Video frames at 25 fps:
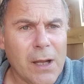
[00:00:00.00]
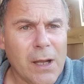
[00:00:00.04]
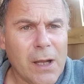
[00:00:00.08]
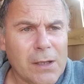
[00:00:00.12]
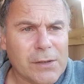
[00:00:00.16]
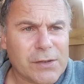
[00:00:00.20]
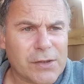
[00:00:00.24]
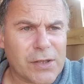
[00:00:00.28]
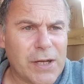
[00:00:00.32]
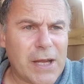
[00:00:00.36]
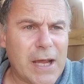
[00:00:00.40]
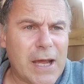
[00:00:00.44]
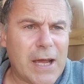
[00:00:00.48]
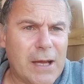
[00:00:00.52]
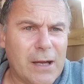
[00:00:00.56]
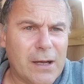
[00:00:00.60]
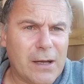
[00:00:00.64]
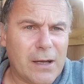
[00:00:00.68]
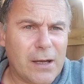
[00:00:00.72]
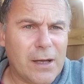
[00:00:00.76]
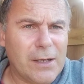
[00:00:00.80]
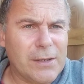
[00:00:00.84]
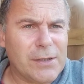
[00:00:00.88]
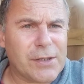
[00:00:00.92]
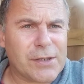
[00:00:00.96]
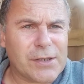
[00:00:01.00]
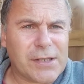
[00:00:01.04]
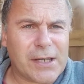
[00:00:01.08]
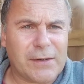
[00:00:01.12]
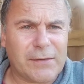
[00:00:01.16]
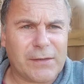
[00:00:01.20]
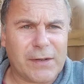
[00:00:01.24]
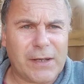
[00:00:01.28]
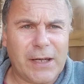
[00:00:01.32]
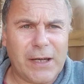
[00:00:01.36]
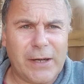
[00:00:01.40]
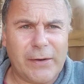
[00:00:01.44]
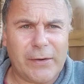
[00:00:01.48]
So yeah, I just have
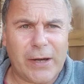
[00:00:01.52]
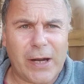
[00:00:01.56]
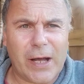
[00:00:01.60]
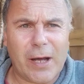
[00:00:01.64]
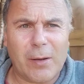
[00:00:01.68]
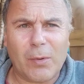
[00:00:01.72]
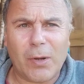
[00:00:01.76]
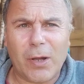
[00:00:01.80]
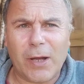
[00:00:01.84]
to clear it up.